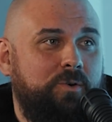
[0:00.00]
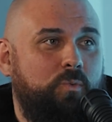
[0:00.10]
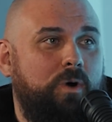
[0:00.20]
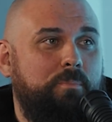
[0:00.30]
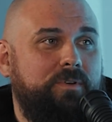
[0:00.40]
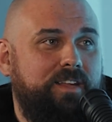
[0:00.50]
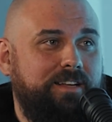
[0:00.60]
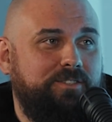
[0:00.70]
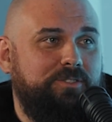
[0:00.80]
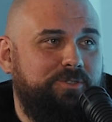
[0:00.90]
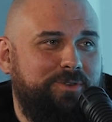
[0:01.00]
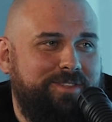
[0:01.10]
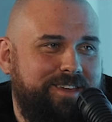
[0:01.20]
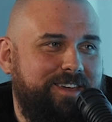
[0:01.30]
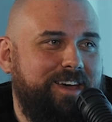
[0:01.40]
what potential do you
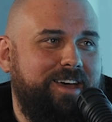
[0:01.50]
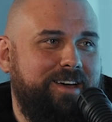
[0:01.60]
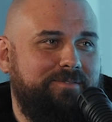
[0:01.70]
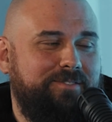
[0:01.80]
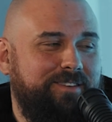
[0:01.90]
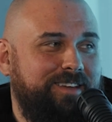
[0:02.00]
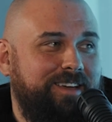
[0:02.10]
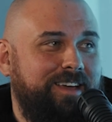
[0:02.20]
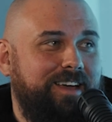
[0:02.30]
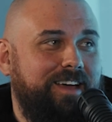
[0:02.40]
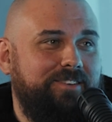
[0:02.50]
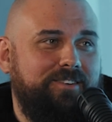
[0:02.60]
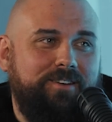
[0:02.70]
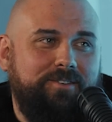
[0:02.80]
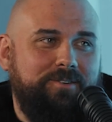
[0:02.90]
think I have? And you're
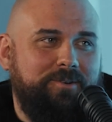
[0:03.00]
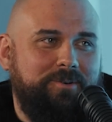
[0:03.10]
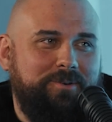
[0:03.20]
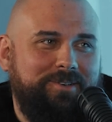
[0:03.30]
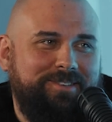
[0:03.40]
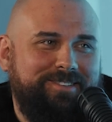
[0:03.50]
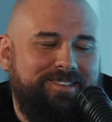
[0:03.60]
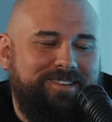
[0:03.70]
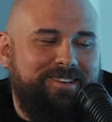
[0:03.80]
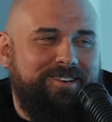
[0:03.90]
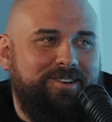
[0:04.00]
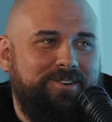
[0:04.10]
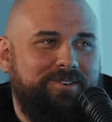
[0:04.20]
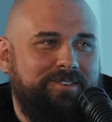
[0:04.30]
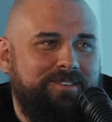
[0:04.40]
like,
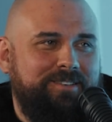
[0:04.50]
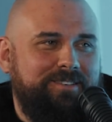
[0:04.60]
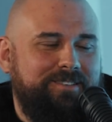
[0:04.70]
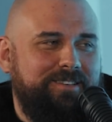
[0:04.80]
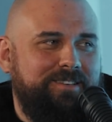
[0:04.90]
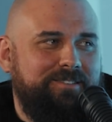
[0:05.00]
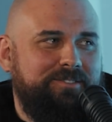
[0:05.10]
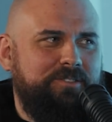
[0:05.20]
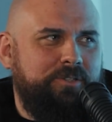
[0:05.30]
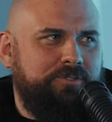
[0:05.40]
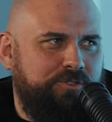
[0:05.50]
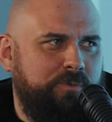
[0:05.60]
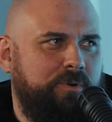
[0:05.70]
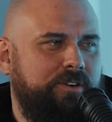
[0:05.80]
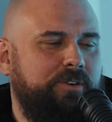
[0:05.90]
oh. And he goes, do you really
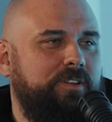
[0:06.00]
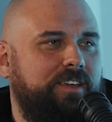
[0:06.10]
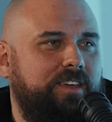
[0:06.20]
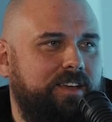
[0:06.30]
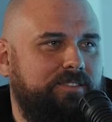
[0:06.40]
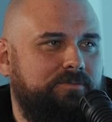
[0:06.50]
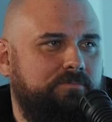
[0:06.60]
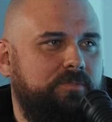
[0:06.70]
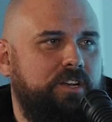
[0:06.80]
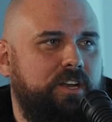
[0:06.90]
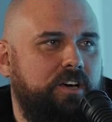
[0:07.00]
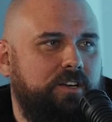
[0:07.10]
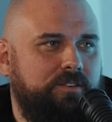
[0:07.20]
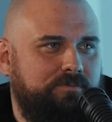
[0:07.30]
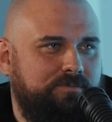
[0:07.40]
want to know? Like, yes,
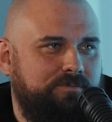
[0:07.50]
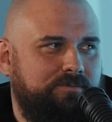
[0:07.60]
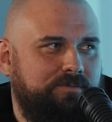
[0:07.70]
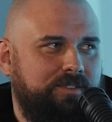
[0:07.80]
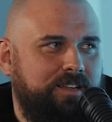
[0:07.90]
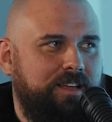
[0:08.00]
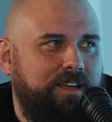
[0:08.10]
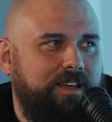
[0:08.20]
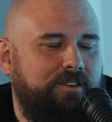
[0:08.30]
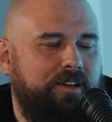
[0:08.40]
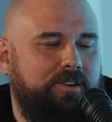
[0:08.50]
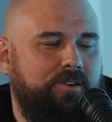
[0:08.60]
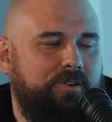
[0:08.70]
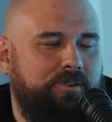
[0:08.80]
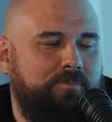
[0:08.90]
none. You're like,
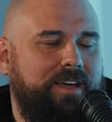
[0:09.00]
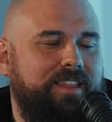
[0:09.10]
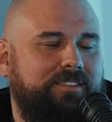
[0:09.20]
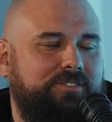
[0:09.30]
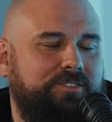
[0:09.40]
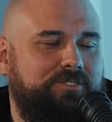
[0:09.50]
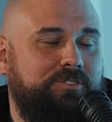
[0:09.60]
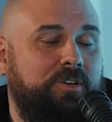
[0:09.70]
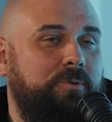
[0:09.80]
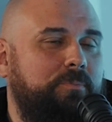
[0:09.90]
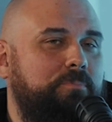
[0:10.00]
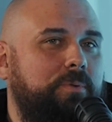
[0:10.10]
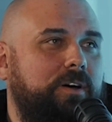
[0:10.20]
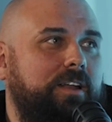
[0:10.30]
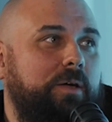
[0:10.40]
oh, man, that's such,
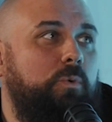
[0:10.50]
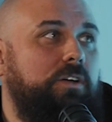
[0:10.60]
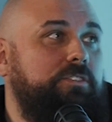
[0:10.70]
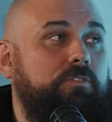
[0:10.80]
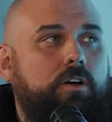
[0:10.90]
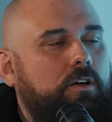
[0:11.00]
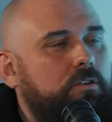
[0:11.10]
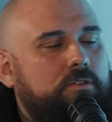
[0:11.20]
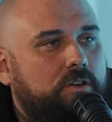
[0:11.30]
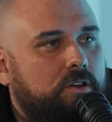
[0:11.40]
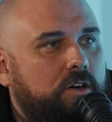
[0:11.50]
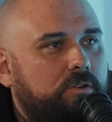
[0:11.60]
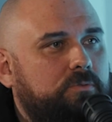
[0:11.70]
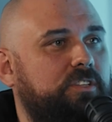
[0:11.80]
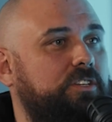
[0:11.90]
but like, was he wrong?
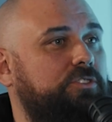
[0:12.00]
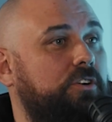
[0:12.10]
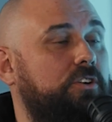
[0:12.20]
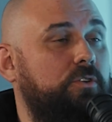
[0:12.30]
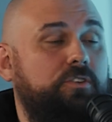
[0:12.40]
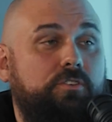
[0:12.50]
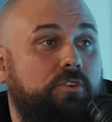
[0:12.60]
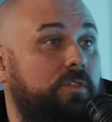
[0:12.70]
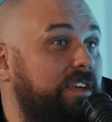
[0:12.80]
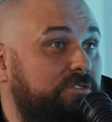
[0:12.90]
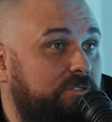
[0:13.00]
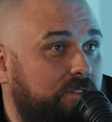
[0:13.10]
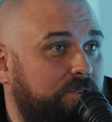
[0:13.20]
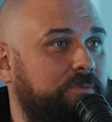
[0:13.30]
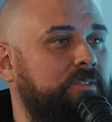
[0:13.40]
No. Did he sugarcoat it? No, that's just
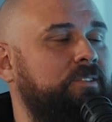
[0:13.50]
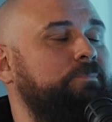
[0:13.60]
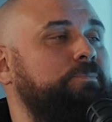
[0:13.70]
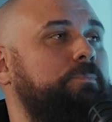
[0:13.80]
Lou. Yeah.